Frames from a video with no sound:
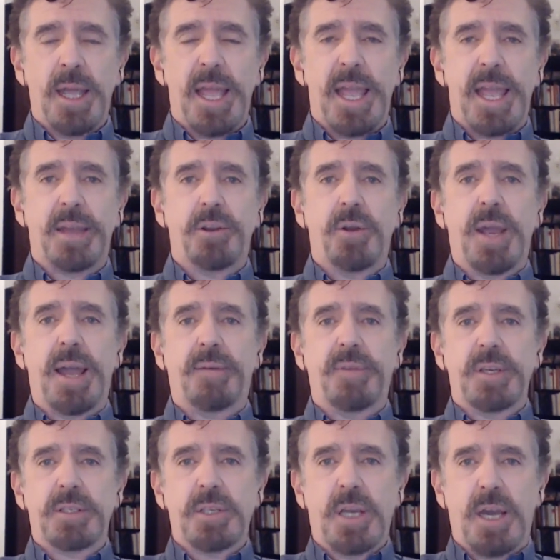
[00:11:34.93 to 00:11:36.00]
and you have
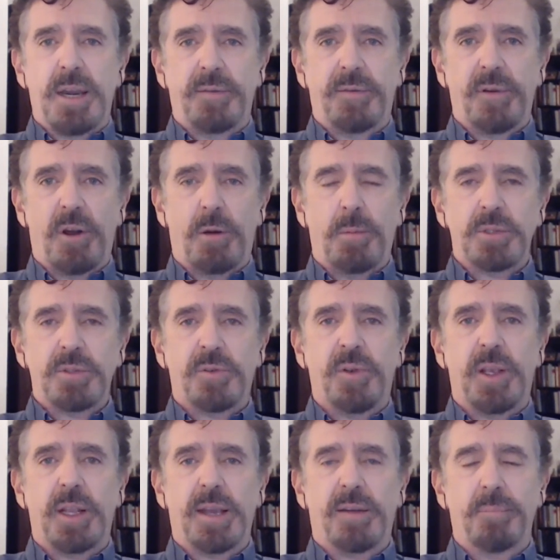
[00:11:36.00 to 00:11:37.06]
this kind of almost
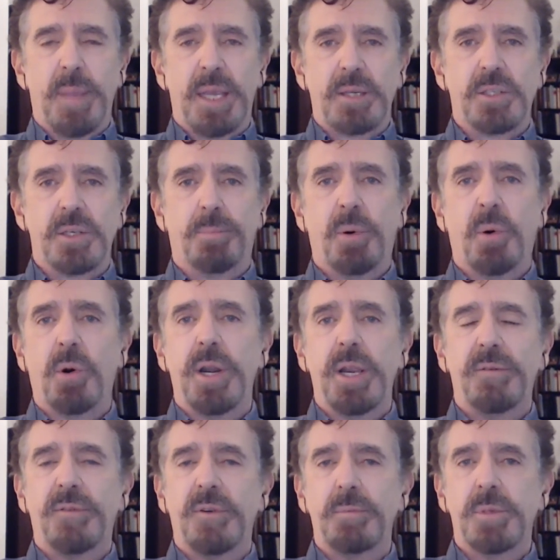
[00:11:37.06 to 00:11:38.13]
feeling of being
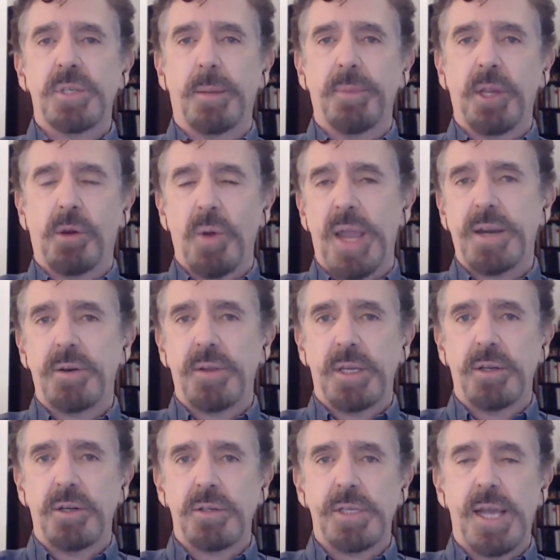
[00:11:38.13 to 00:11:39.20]
supported from something greater than
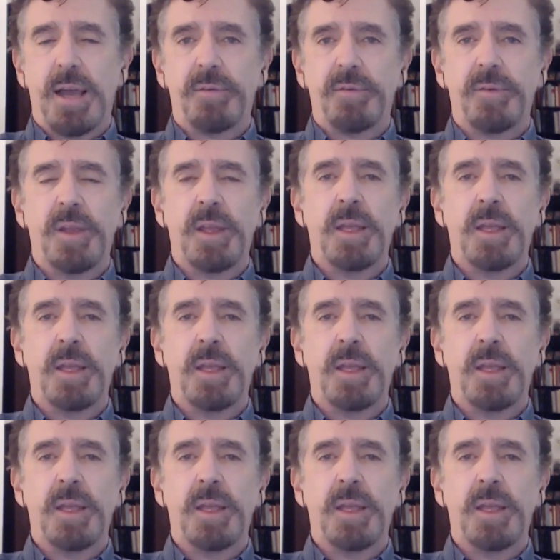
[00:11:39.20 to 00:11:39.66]
yourself